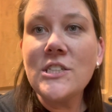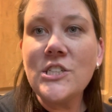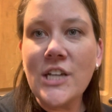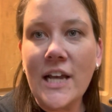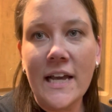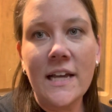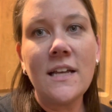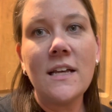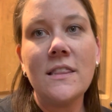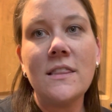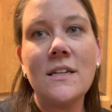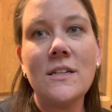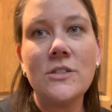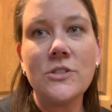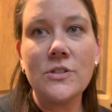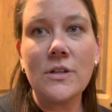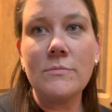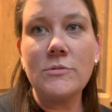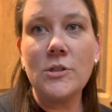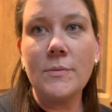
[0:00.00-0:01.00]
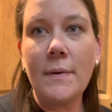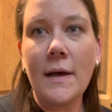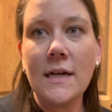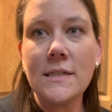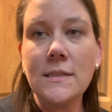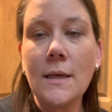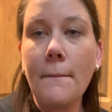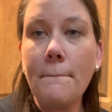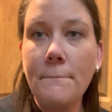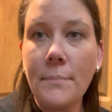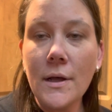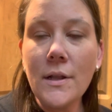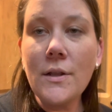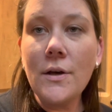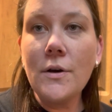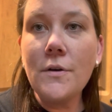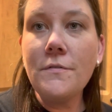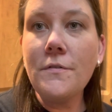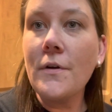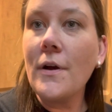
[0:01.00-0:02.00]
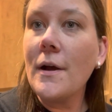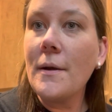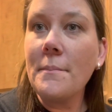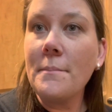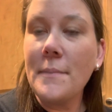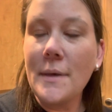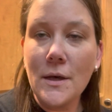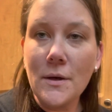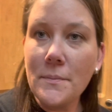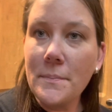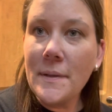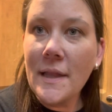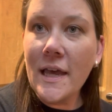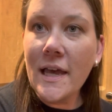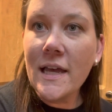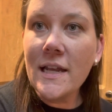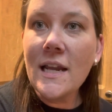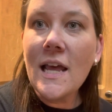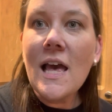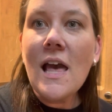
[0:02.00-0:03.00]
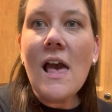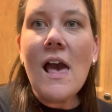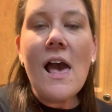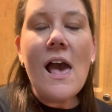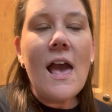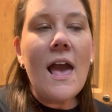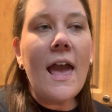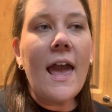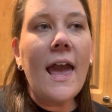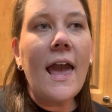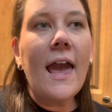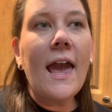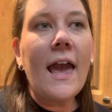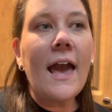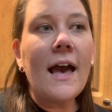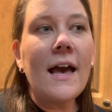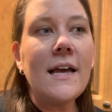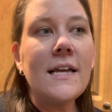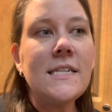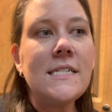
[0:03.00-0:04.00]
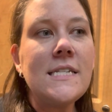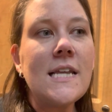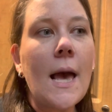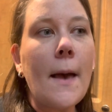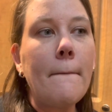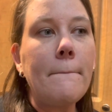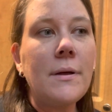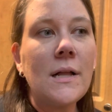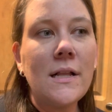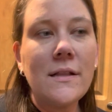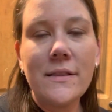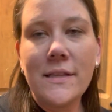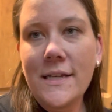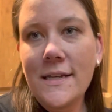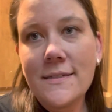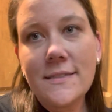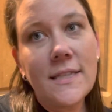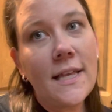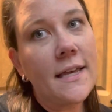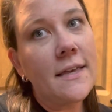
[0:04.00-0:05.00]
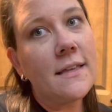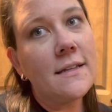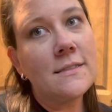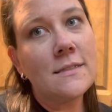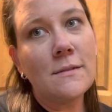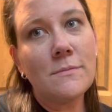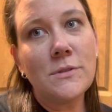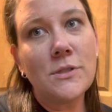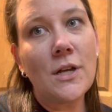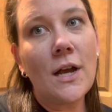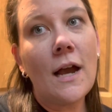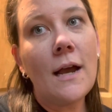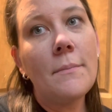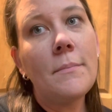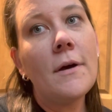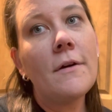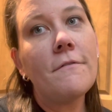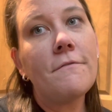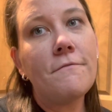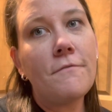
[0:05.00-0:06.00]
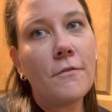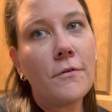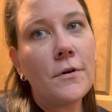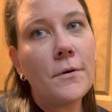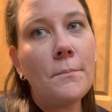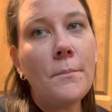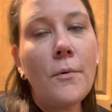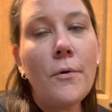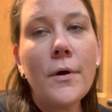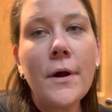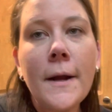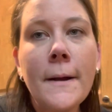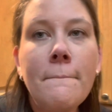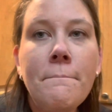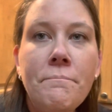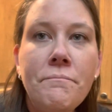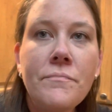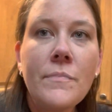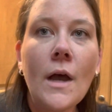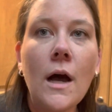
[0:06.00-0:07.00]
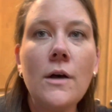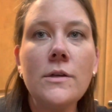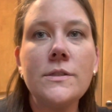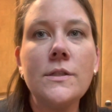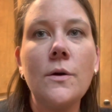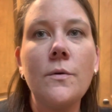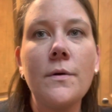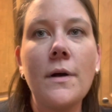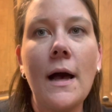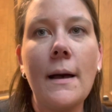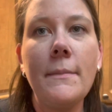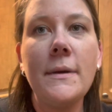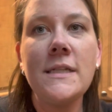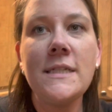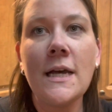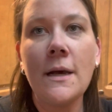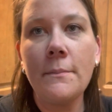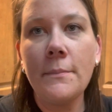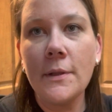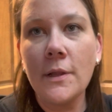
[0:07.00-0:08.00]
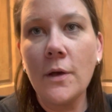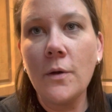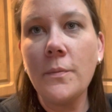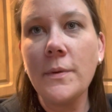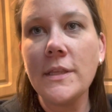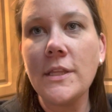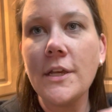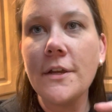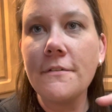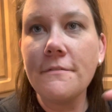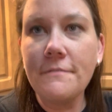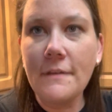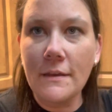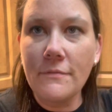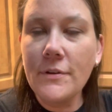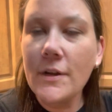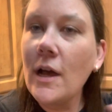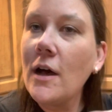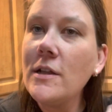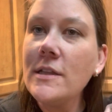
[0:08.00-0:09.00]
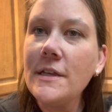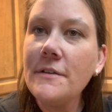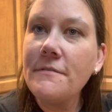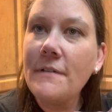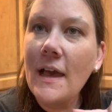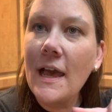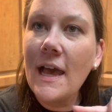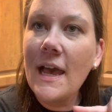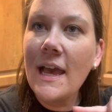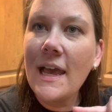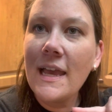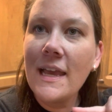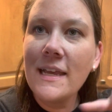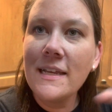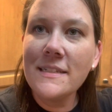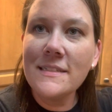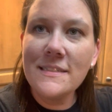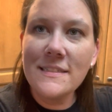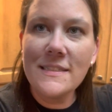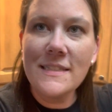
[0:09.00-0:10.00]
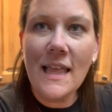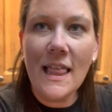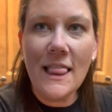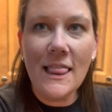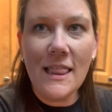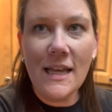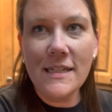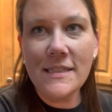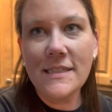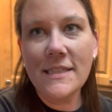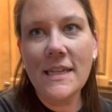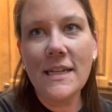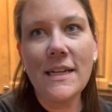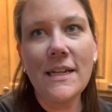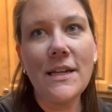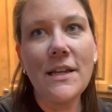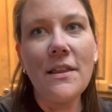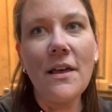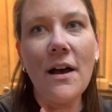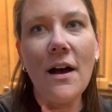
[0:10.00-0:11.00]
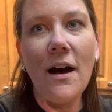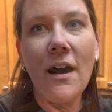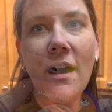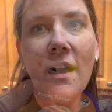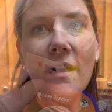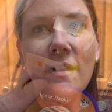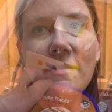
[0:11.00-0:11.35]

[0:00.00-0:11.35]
Check the description box below for our meal plan. And please like and subscribe for more. Also, comment down below with your favorite Aldi finds. Let's get into the haul.